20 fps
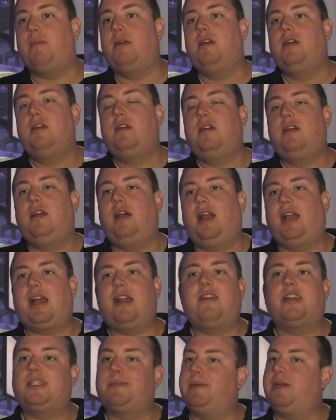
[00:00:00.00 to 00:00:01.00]
and
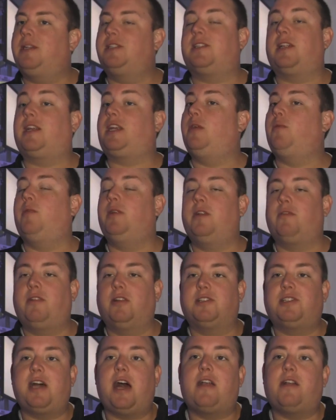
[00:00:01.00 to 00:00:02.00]
kind of experience like you would in a
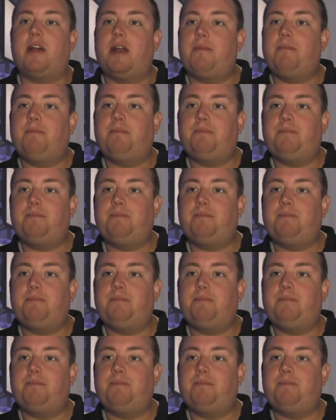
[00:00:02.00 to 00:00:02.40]
real Saturday.